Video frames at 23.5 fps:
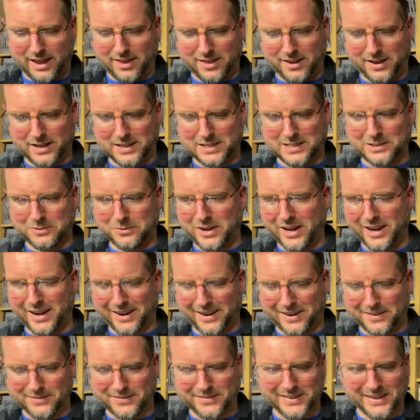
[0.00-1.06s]
this, but
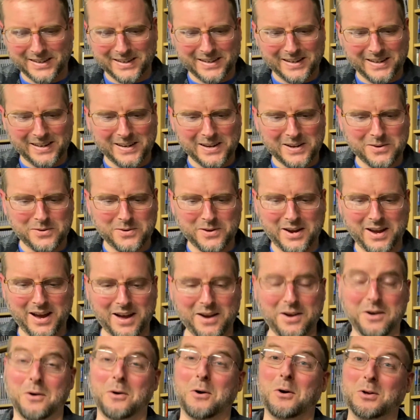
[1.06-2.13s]
i um, we
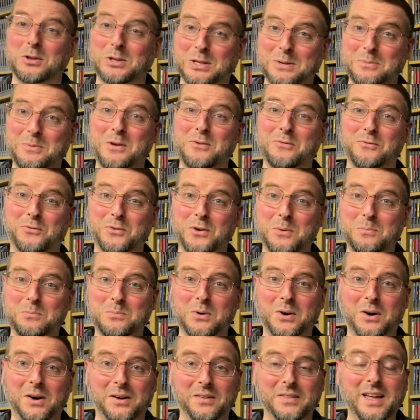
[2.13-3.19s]
got Ultimate
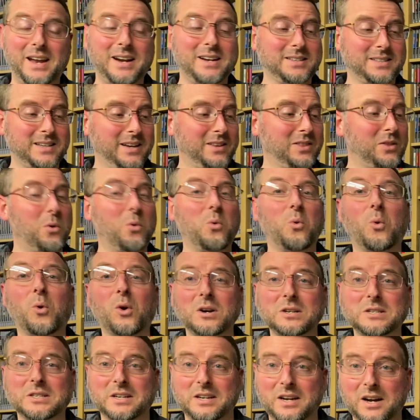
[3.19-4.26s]
Football. That is like the
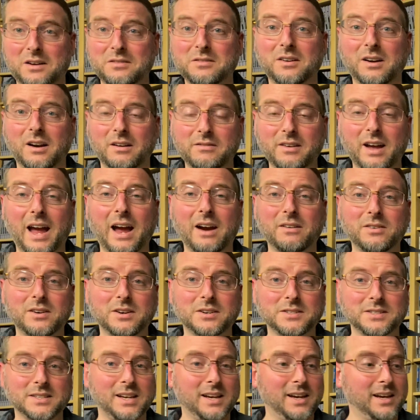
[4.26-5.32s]
worst cover I've ever
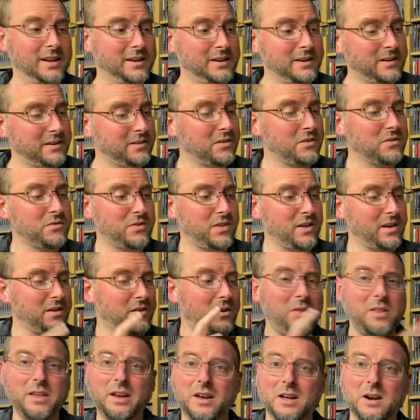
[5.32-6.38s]
seen. And if they
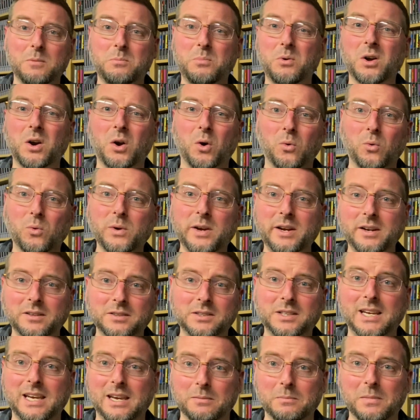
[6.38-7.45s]
only could have put a real
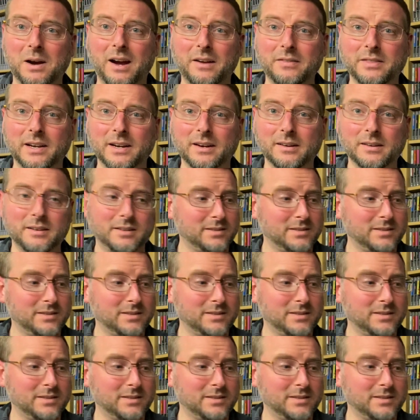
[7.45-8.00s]
team on there